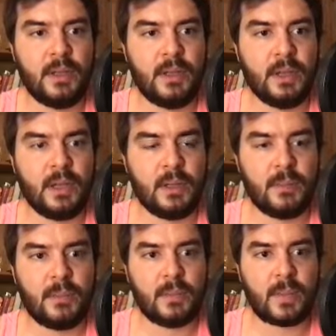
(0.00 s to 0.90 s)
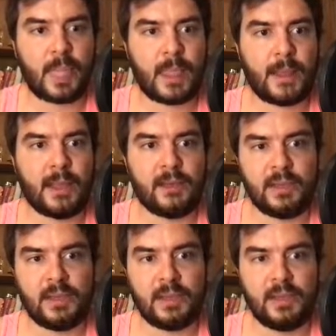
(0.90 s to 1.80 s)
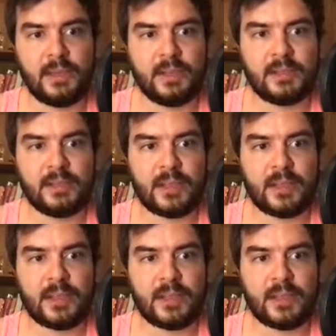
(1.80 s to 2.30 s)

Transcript: Um, and here this is in the